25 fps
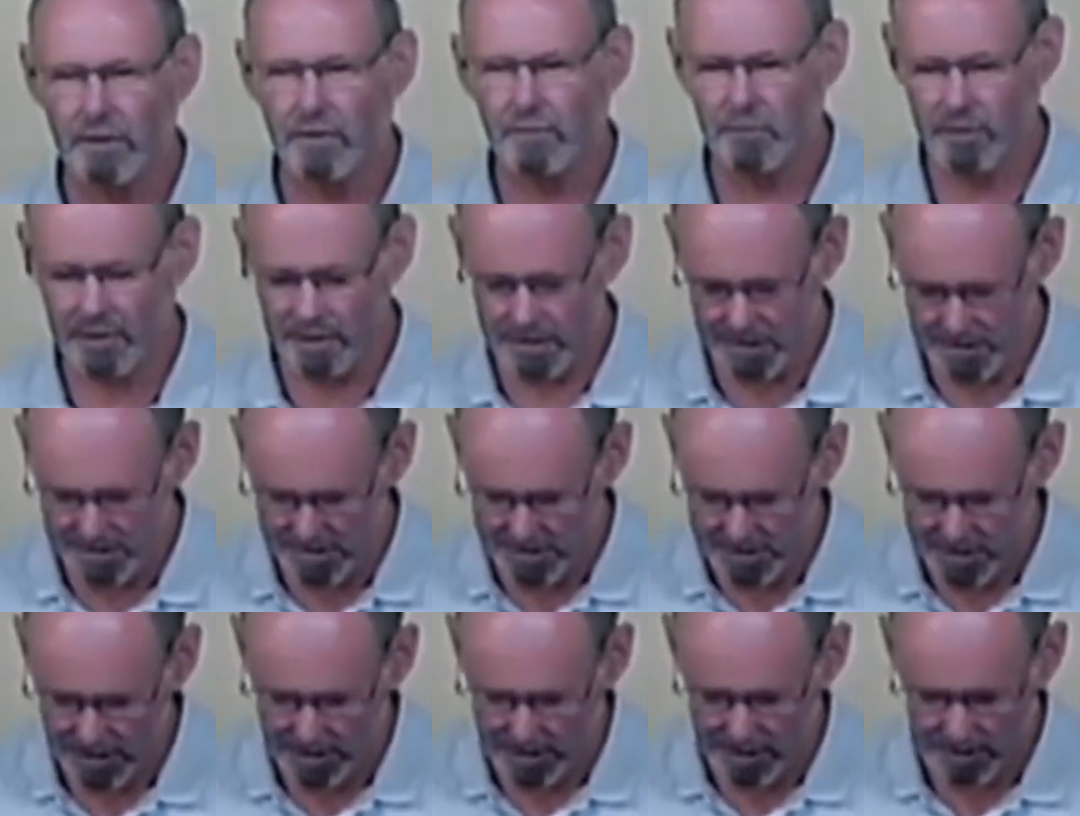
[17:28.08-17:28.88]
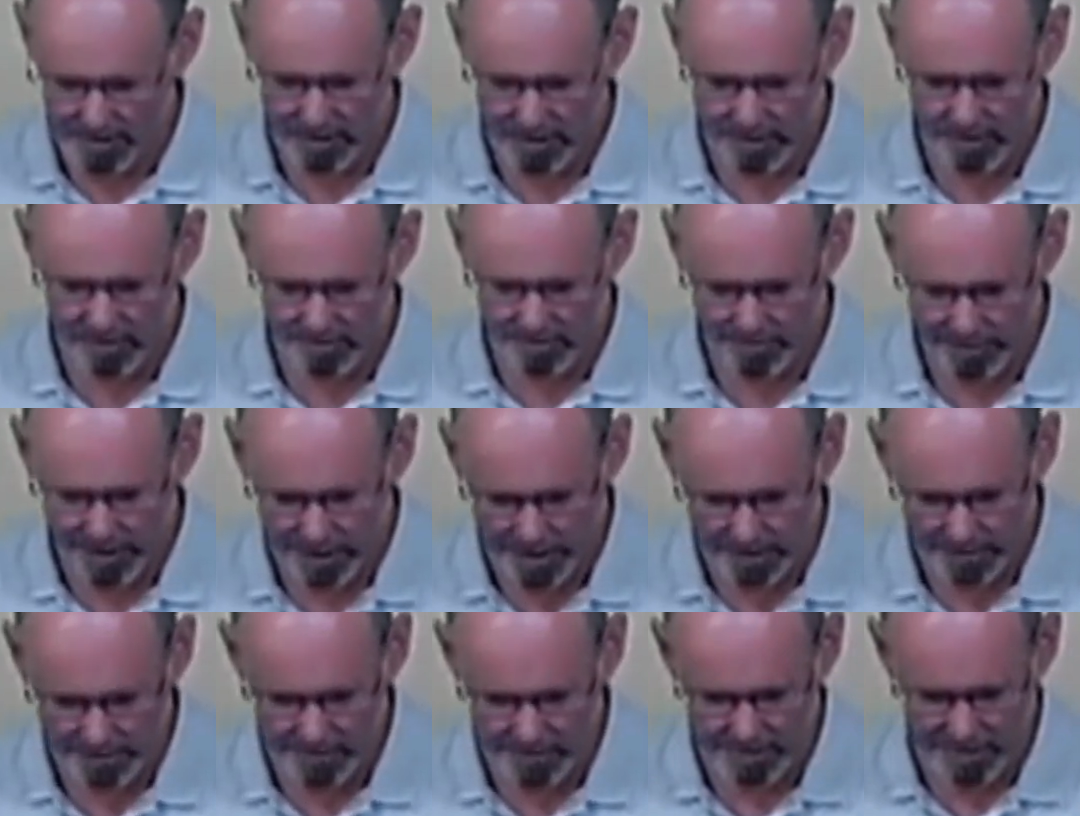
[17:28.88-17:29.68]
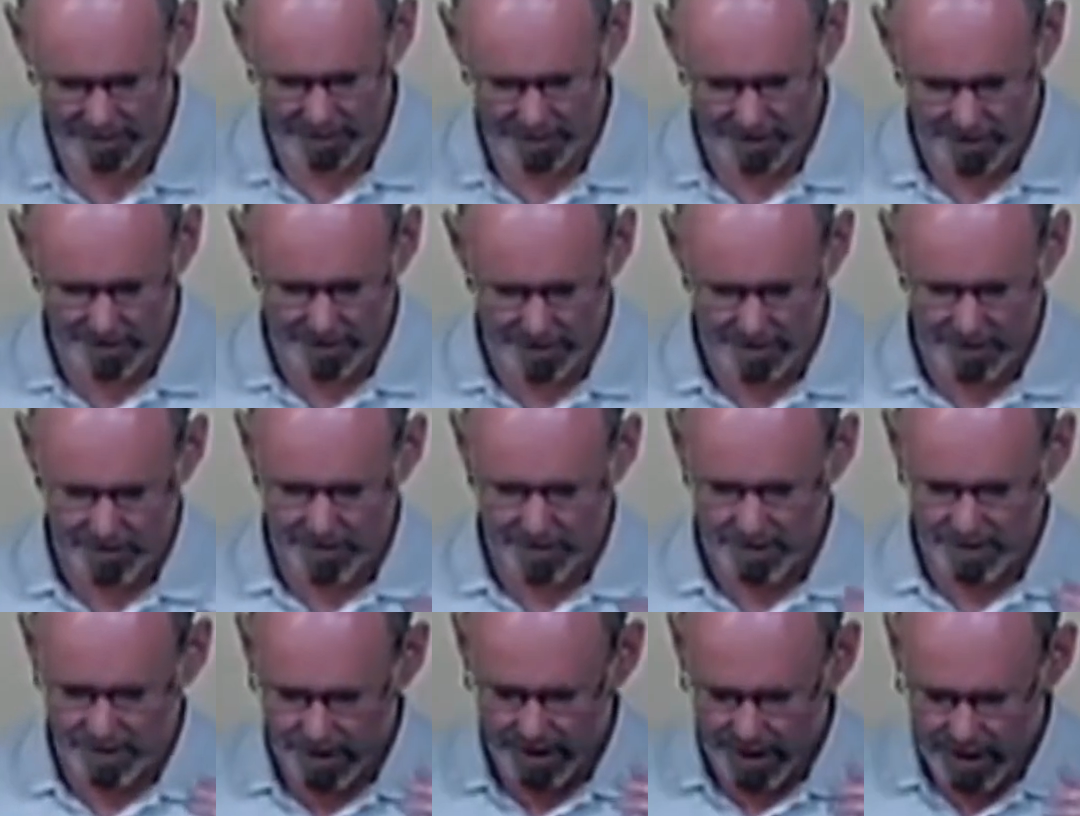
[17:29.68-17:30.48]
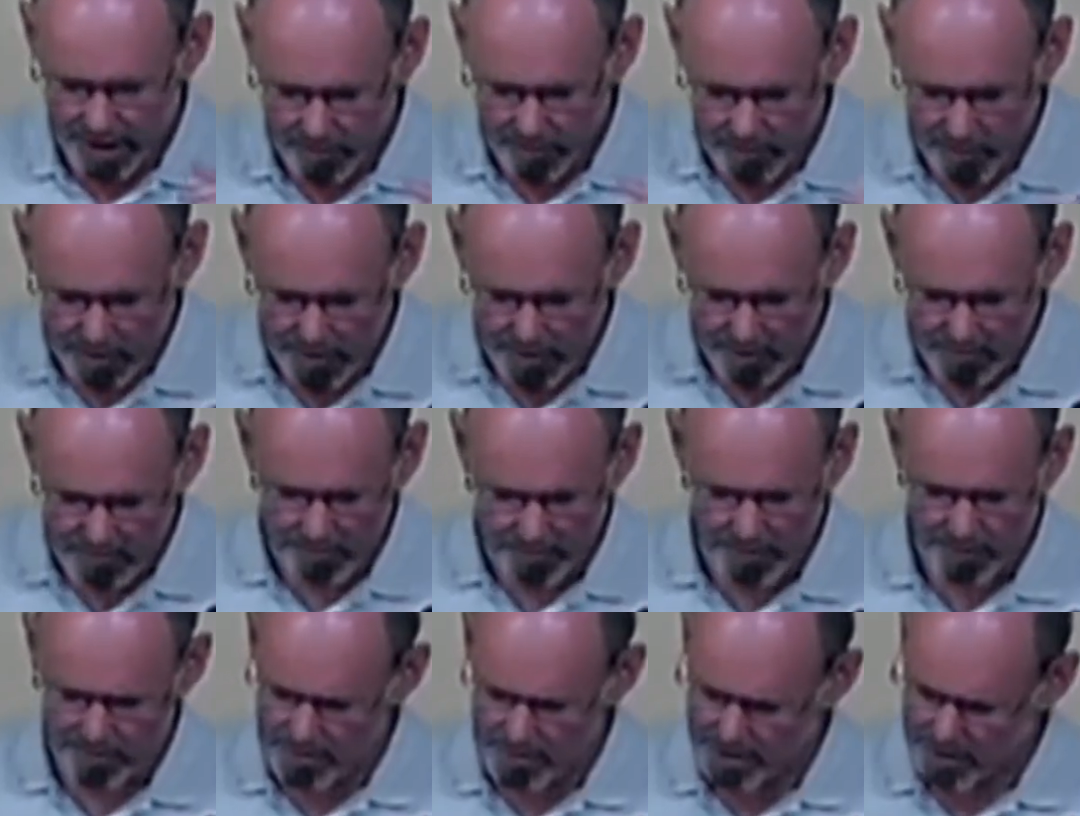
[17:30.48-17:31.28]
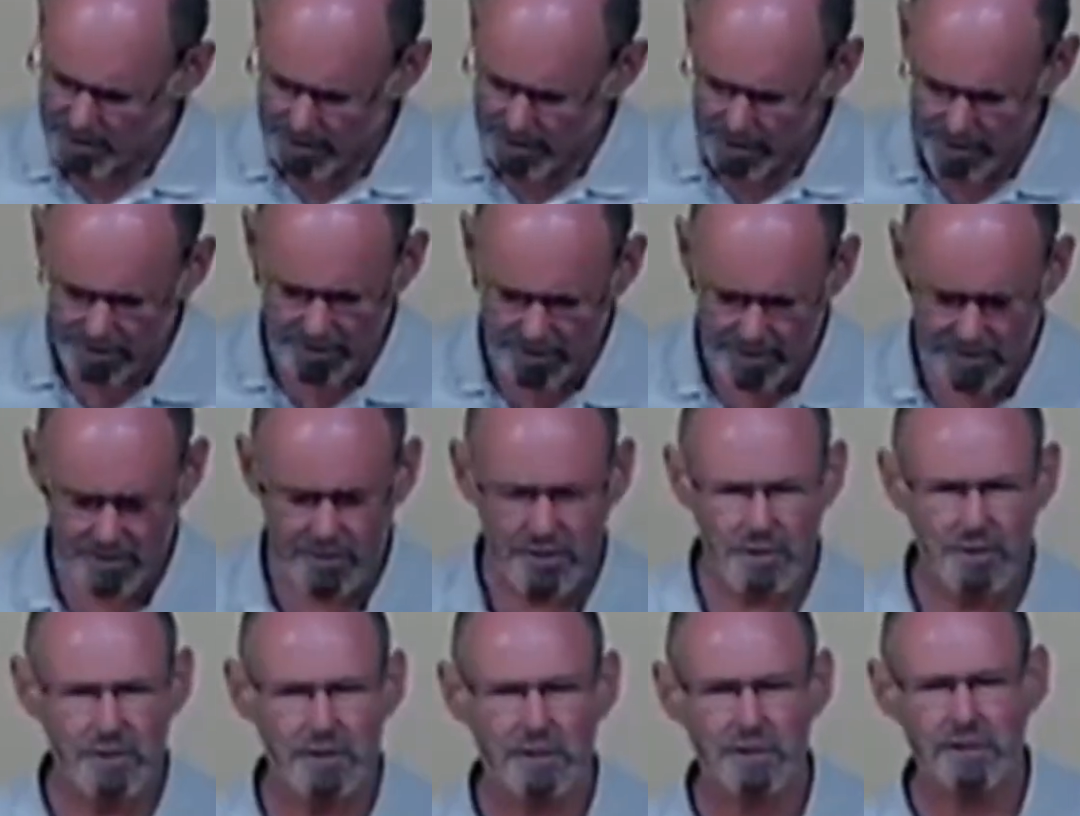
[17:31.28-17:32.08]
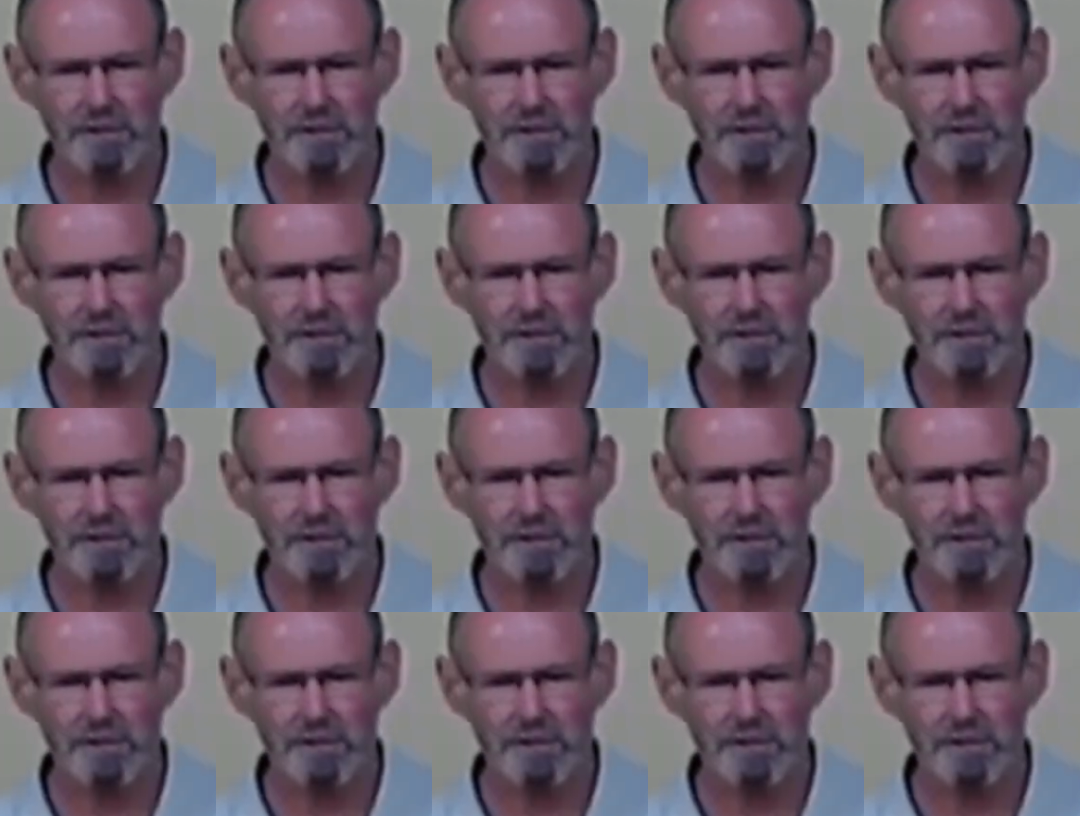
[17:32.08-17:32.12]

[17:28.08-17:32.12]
when it's dark around. And we, but we know that due to